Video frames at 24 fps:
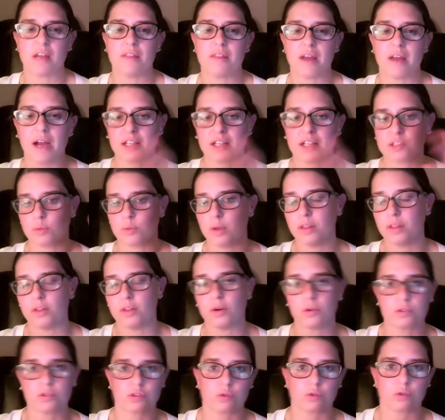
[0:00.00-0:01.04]
and that's when
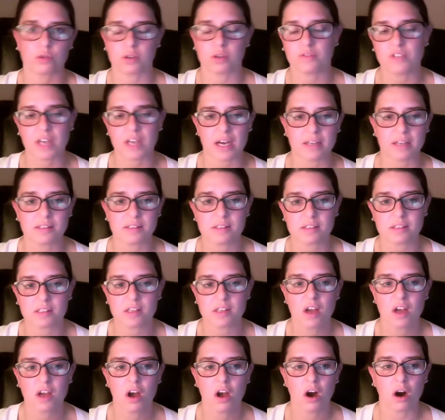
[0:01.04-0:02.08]
those sort of
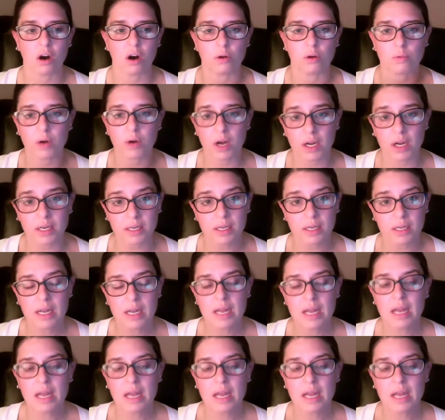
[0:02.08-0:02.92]
tests are run.